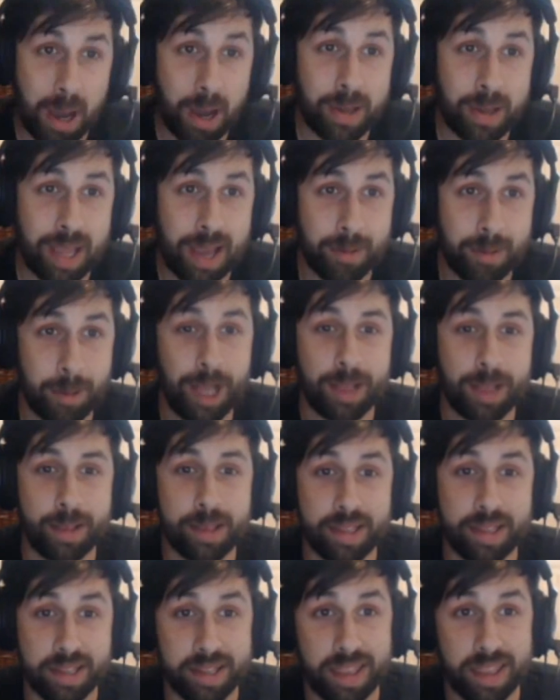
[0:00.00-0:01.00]
yeah, well
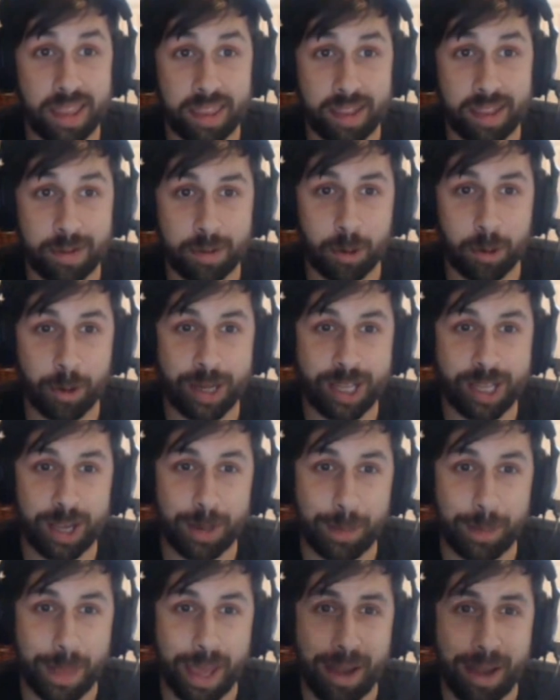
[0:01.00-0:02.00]
they're already
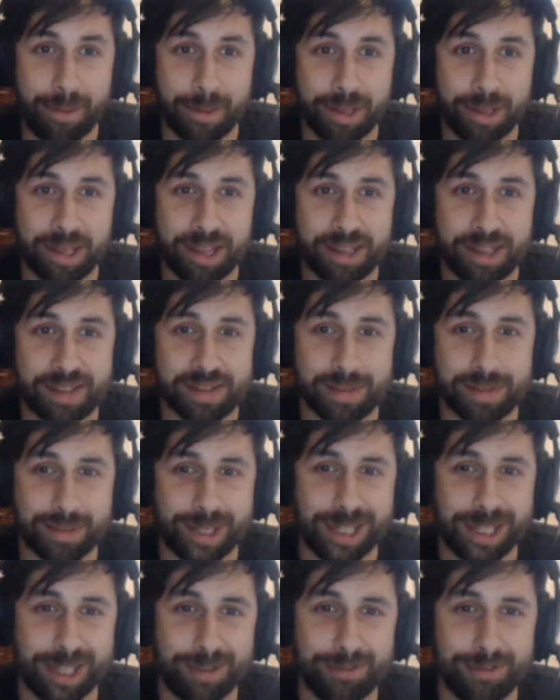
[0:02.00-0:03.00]
up there, and there's some
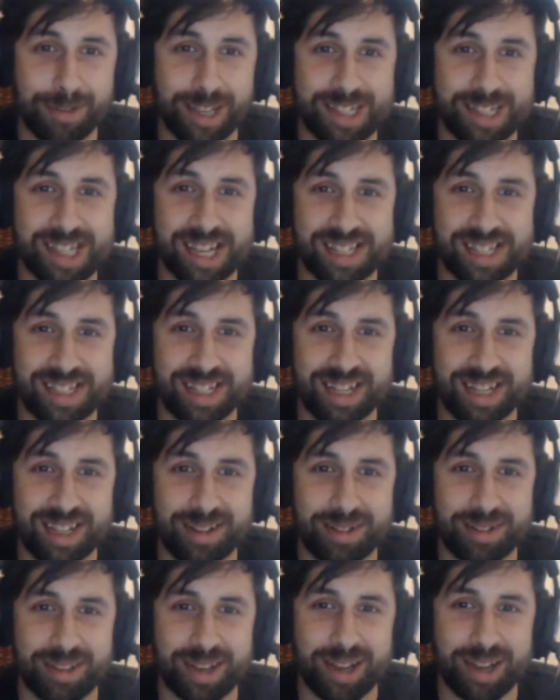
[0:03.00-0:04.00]
fantastic
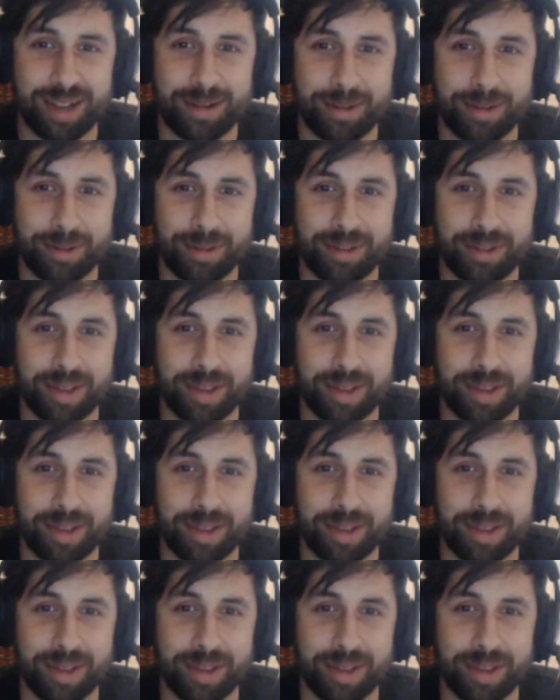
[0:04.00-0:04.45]
little titles.